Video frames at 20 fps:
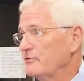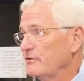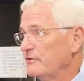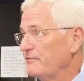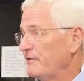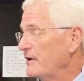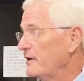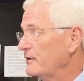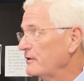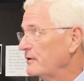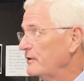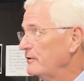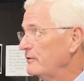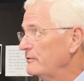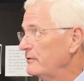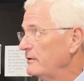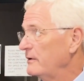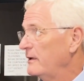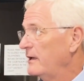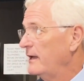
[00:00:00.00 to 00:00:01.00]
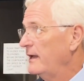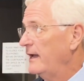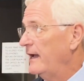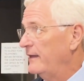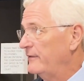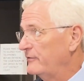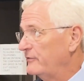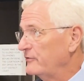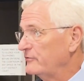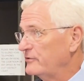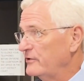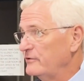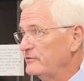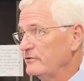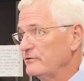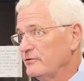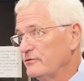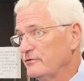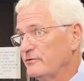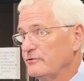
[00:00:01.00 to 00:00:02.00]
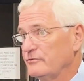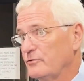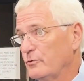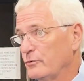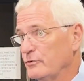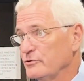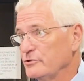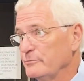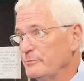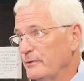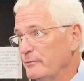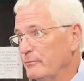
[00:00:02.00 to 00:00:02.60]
of the fire code and that the cease and desist order should be